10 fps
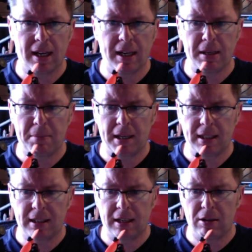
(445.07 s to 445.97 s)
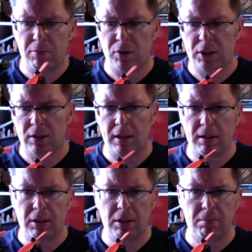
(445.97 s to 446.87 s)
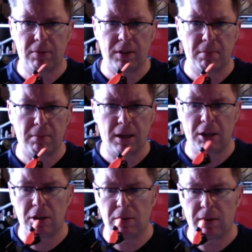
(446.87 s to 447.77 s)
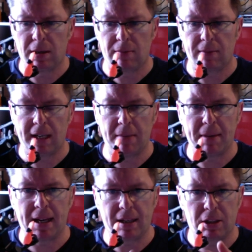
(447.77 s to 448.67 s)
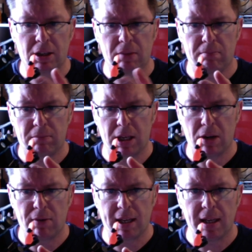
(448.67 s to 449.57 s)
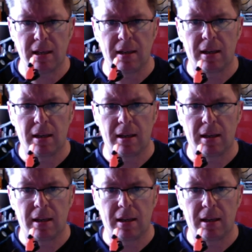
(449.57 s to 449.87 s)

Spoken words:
in place a lot more solid, just with some glue around the back to hold it in.